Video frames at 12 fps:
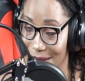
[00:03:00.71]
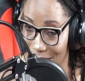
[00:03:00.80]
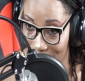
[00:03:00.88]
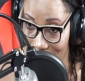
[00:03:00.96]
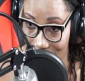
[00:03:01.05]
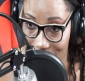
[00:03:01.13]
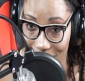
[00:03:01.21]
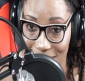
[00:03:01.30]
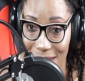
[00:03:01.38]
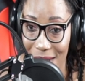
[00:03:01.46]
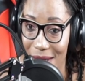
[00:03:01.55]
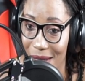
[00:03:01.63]
Don't
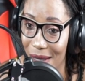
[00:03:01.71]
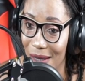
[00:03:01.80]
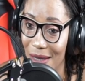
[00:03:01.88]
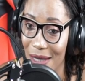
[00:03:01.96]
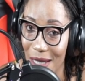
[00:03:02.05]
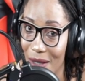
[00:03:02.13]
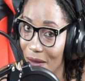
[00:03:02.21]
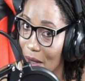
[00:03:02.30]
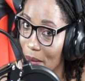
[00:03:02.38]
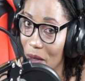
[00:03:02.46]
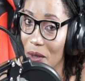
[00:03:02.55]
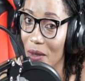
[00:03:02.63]
give
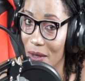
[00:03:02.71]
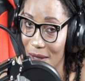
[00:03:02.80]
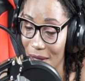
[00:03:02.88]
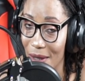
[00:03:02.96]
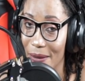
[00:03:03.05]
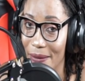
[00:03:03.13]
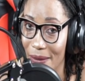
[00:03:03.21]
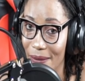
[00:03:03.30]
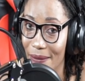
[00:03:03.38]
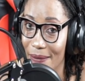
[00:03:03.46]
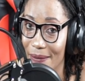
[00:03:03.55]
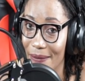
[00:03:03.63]
up on yourself.
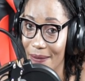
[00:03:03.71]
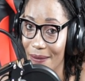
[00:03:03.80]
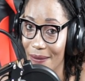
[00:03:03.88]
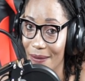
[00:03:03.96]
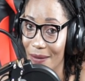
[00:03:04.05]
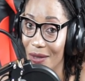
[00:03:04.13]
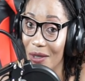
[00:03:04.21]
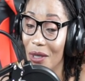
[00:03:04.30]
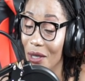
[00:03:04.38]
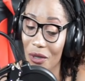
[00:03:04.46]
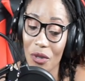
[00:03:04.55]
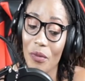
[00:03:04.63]
You
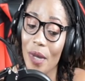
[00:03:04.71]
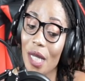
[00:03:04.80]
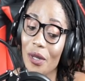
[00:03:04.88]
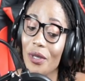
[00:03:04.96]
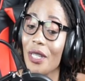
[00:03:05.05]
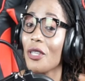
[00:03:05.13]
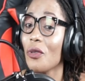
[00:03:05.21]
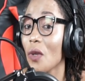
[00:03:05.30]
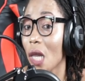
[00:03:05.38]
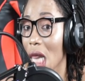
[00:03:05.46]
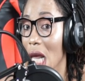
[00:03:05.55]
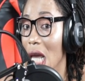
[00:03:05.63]
can do better than you
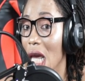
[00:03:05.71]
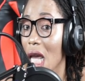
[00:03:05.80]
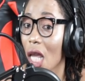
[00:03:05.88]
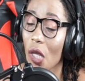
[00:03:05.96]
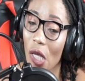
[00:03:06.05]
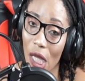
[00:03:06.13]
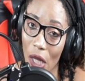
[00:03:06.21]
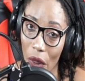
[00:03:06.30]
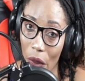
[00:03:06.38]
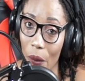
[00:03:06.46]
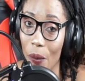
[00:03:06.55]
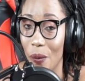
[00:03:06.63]
think you can
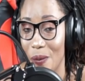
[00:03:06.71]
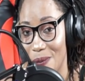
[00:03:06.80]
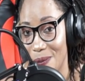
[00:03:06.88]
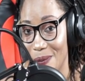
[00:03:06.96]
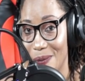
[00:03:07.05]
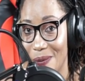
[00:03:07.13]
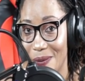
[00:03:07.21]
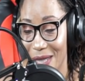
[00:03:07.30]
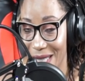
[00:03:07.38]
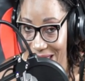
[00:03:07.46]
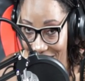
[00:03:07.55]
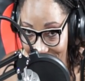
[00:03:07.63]
do.
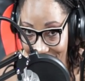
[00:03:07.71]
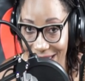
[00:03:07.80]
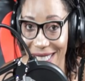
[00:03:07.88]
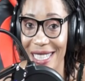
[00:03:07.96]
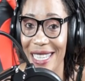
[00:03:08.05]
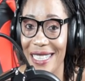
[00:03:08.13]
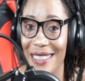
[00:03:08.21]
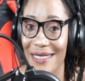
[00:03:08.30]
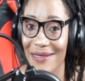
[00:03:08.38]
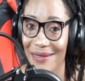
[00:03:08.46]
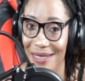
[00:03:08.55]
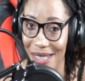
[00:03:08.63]
And that being said,
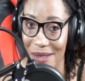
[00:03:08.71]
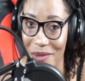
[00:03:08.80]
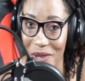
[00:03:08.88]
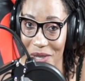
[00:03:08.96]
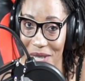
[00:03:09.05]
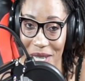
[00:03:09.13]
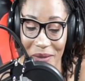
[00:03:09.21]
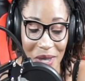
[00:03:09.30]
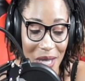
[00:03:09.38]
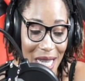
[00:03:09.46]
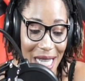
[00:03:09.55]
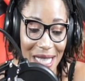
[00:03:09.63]
I'm going to leave
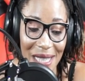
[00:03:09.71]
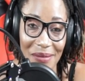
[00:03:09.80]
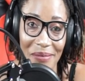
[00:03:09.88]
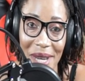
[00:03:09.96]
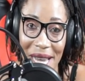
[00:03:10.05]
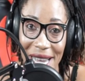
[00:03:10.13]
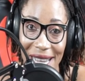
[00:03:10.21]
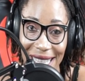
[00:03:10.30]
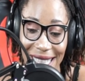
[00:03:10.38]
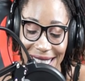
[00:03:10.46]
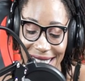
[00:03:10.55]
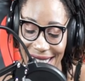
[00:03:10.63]
you guys.
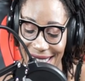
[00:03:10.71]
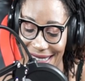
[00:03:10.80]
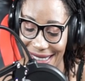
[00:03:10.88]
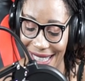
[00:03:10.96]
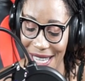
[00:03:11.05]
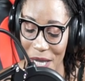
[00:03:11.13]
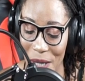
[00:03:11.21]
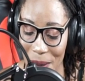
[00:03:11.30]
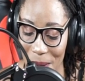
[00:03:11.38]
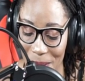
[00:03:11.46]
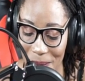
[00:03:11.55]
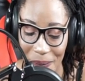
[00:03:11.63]
Bye. Thank
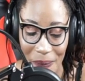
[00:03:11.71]
you.